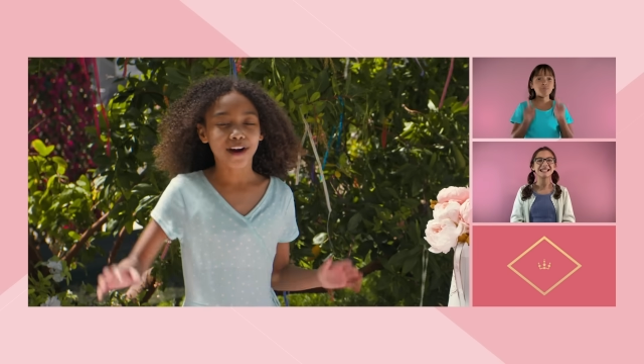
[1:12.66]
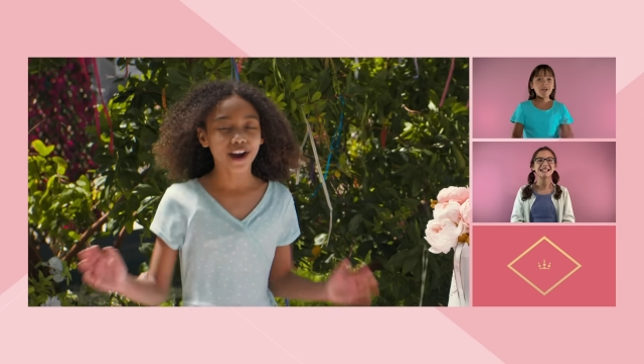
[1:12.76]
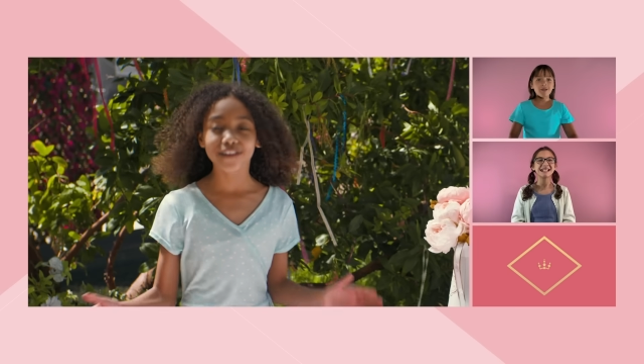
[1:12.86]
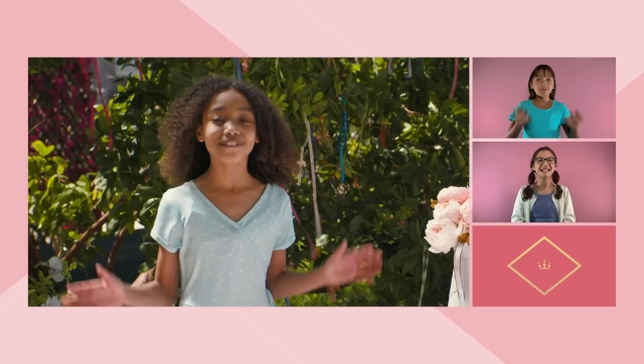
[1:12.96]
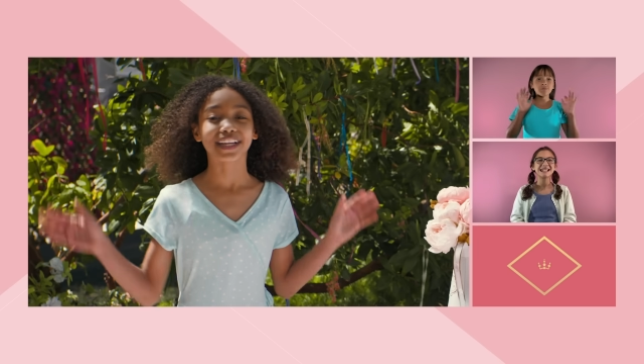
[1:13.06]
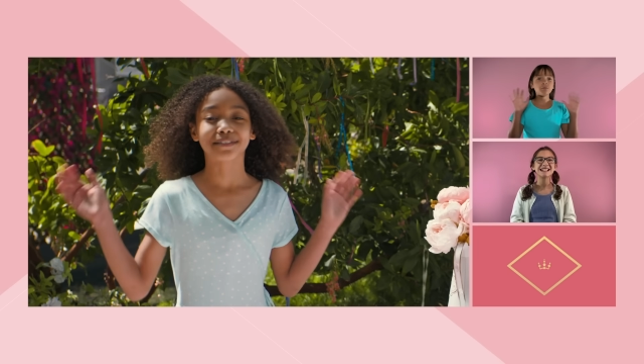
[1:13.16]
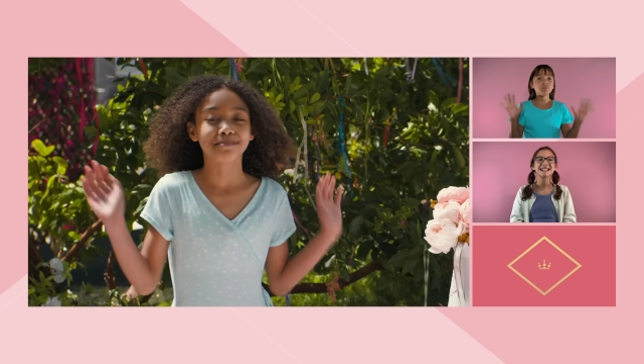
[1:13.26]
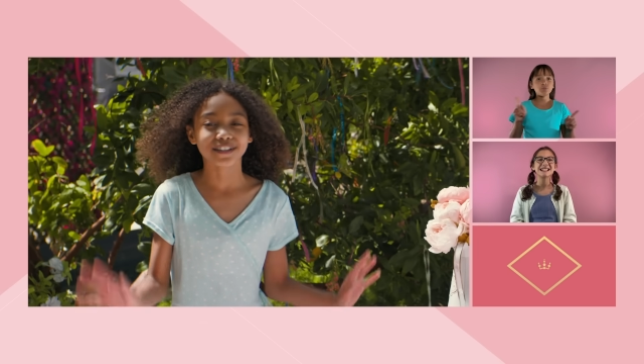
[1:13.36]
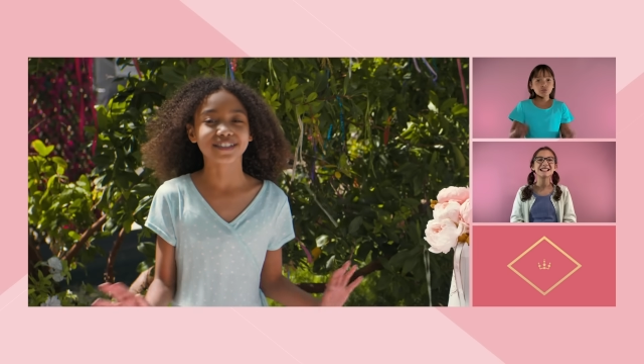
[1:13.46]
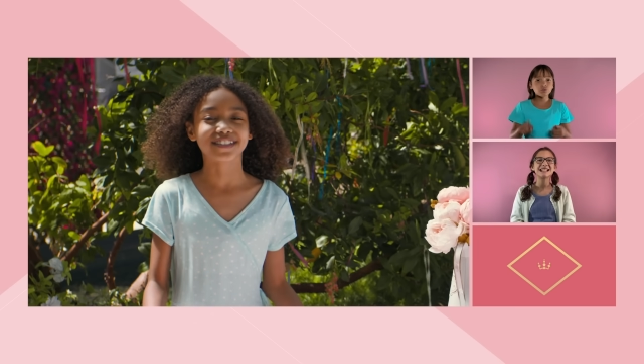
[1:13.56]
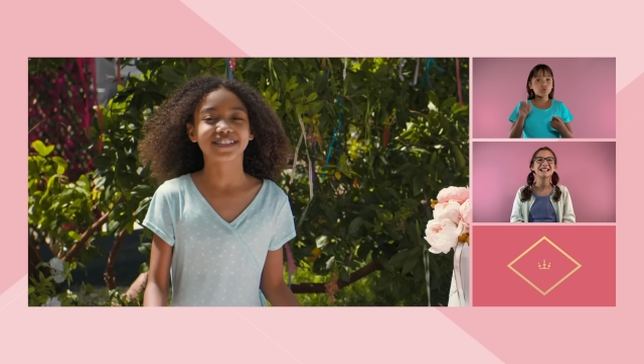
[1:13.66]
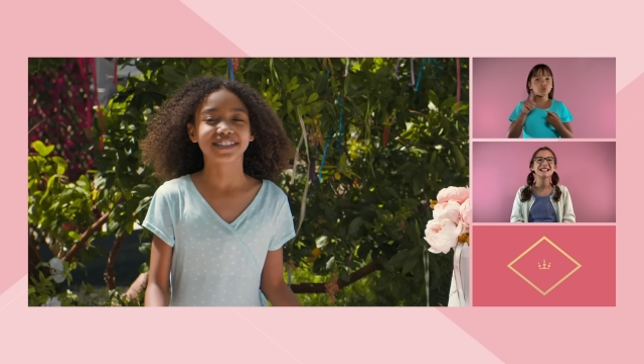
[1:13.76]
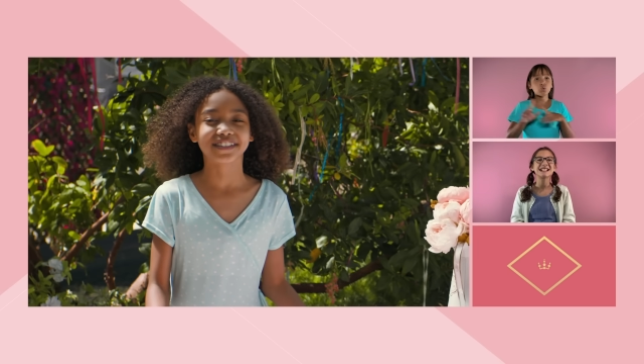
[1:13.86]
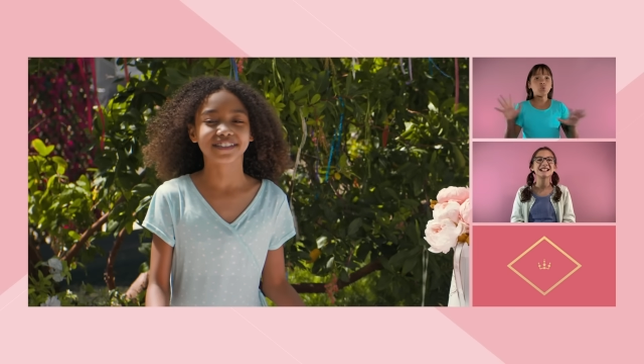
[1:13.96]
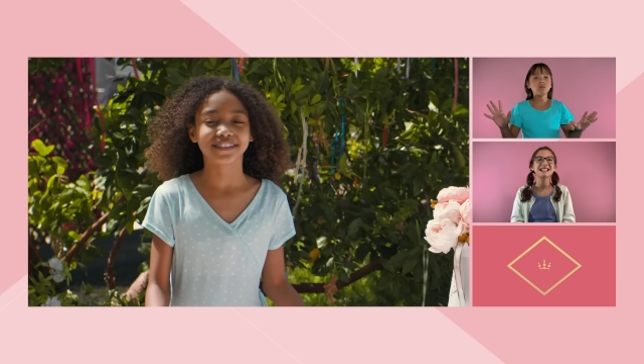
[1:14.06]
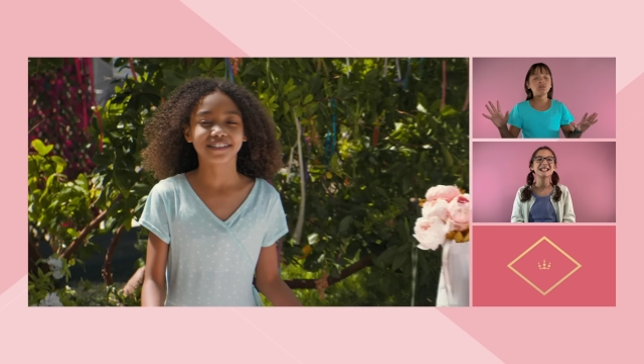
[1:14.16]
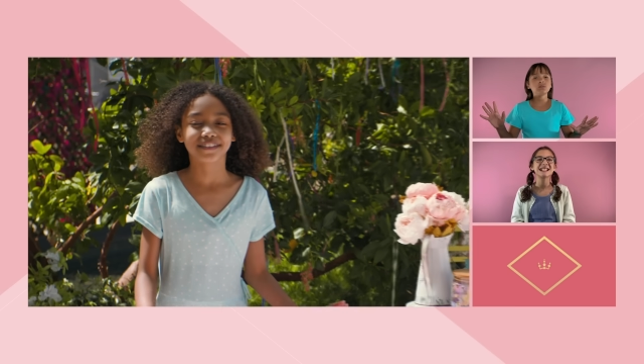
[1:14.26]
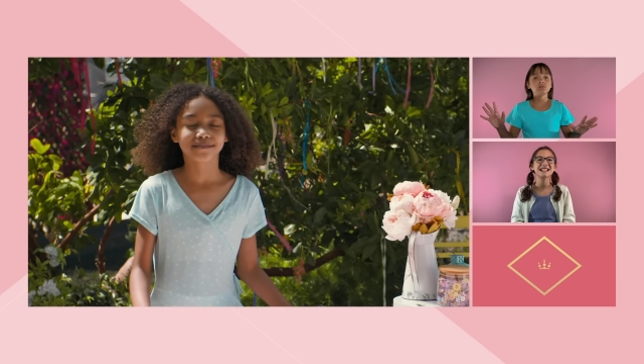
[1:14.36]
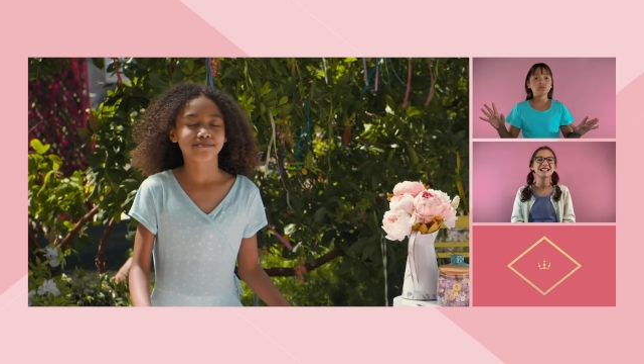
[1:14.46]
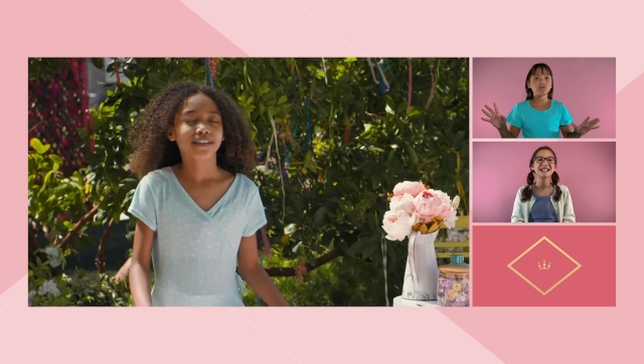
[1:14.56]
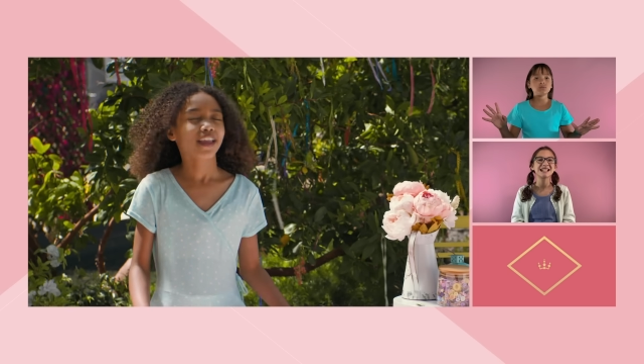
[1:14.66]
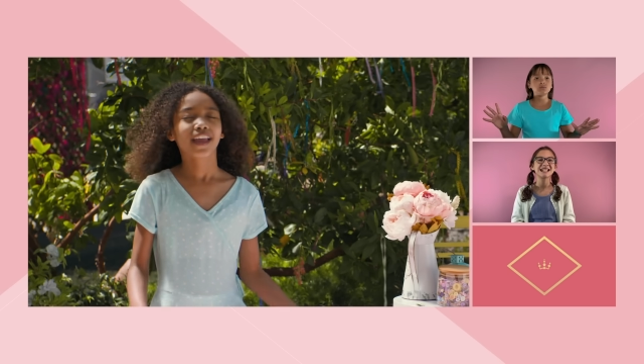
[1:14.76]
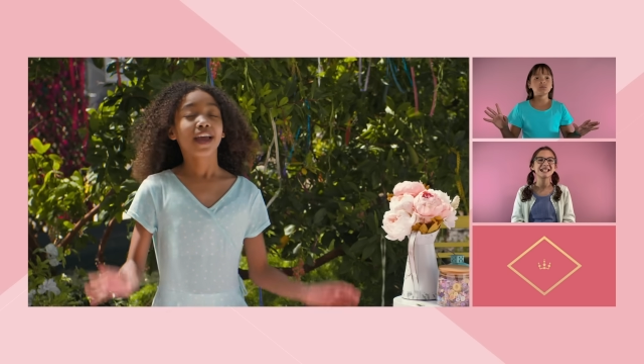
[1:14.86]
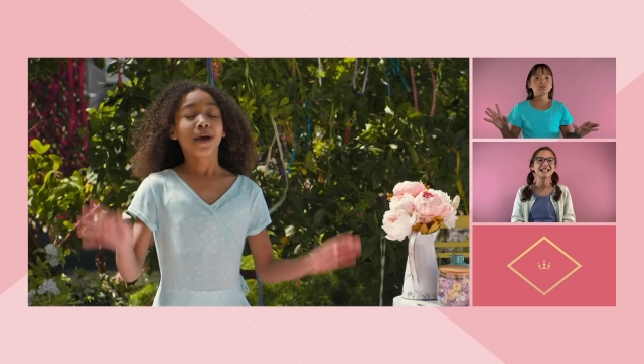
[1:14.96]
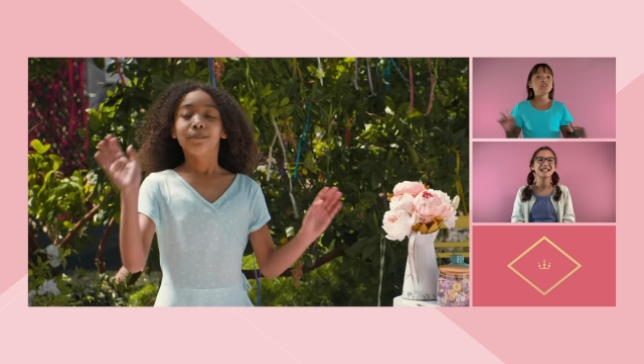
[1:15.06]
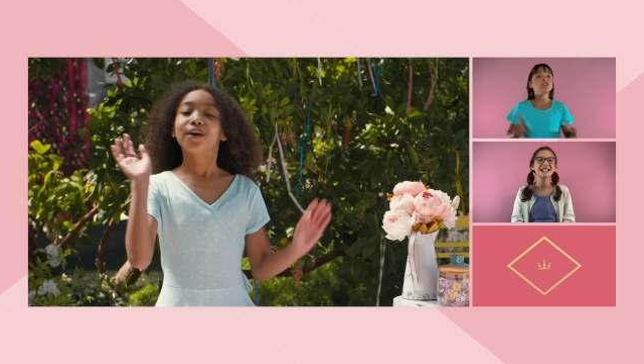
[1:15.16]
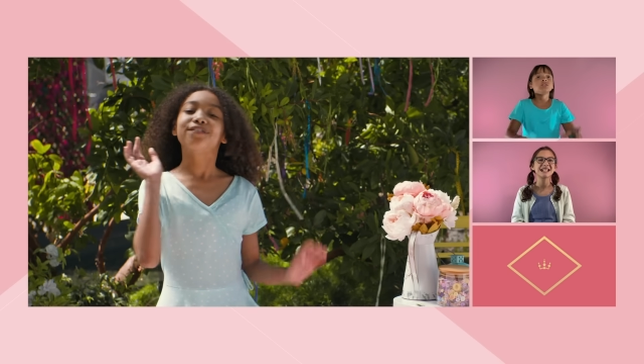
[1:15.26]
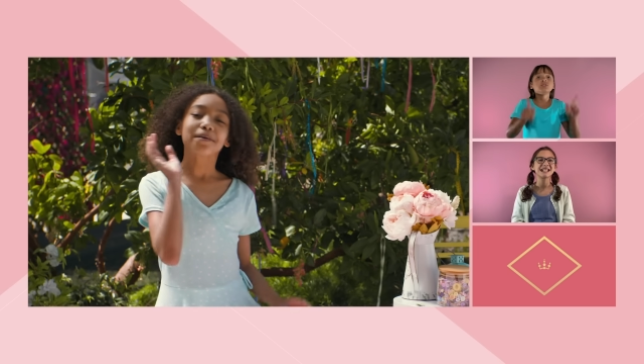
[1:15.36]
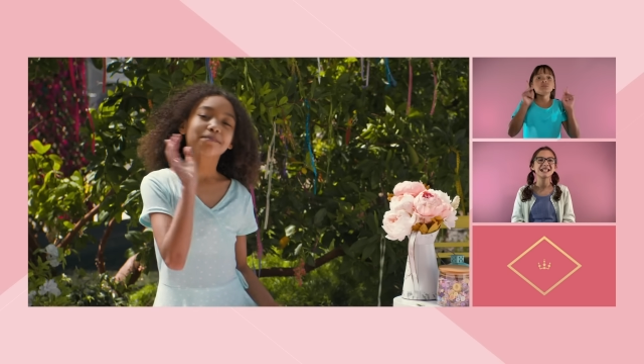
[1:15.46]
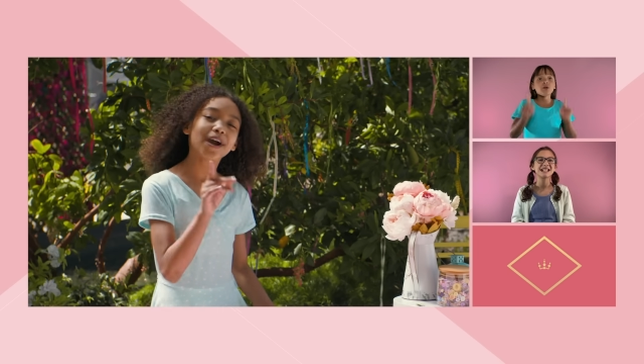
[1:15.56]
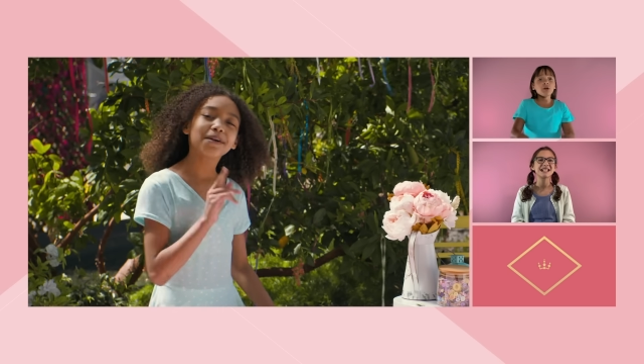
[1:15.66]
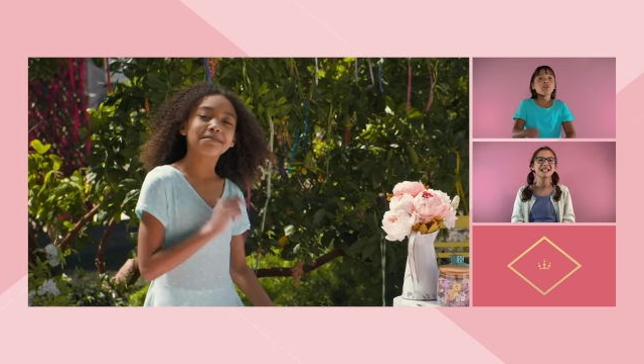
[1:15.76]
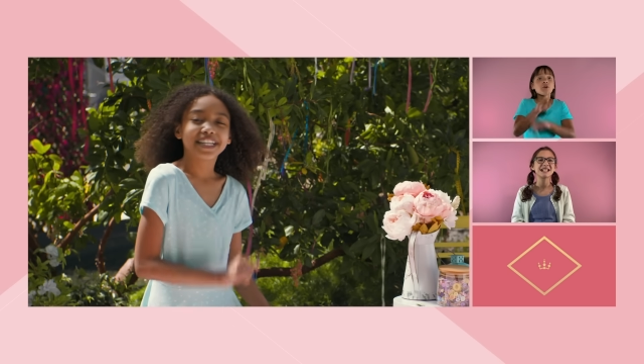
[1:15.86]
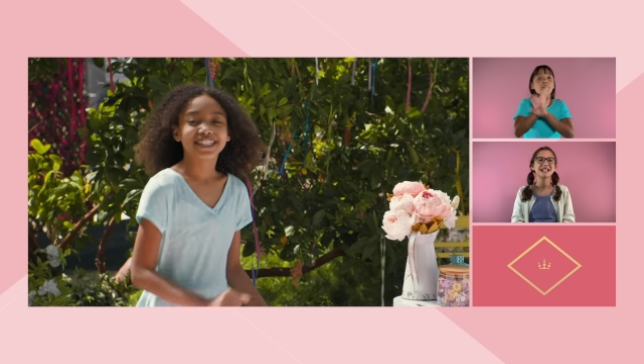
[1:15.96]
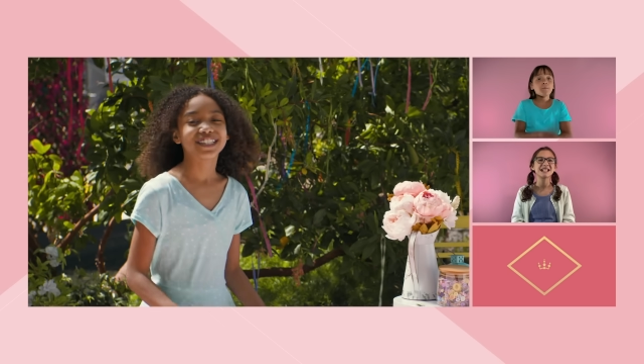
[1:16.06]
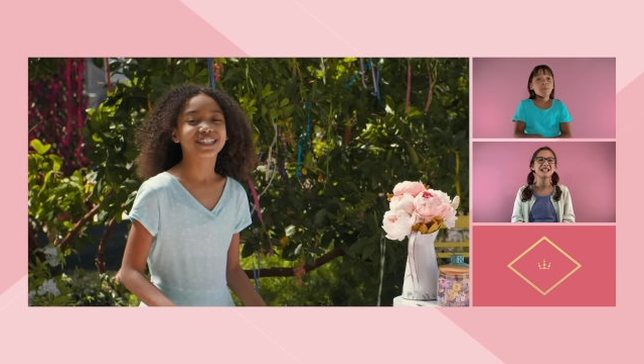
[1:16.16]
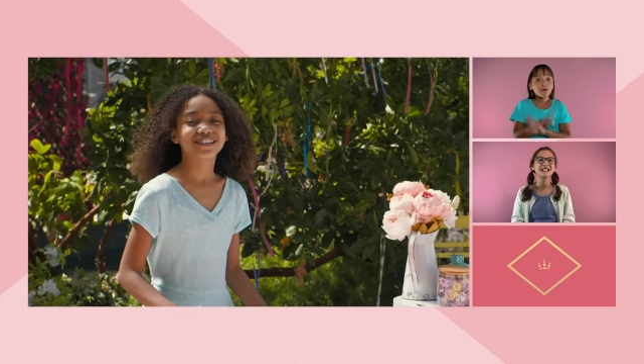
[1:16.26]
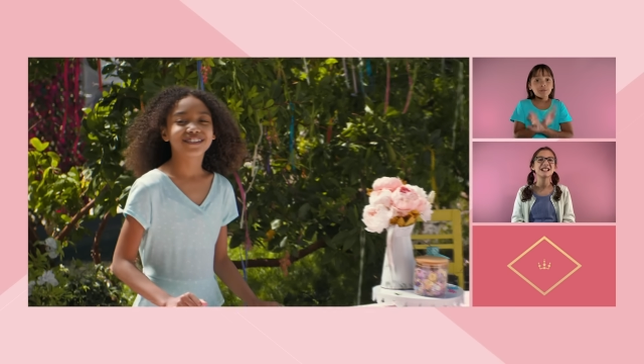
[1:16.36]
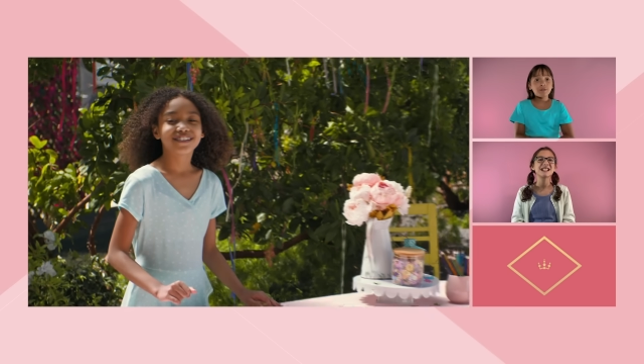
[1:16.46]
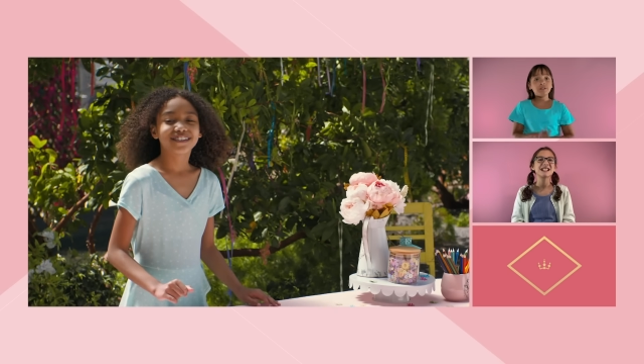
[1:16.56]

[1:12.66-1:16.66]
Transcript: perfect person to... perfect mermaid to...